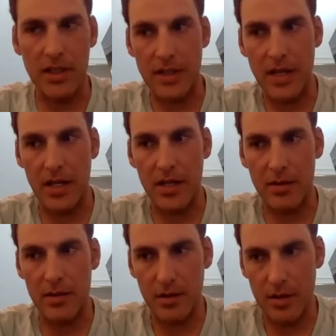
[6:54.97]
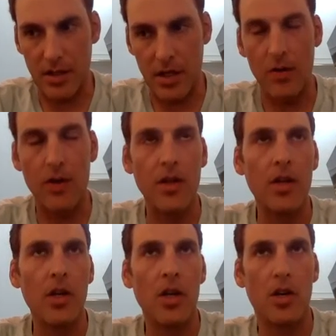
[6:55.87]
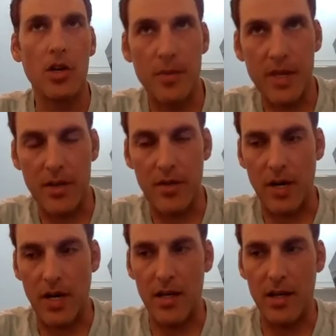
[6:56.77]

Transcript: That could be a threat.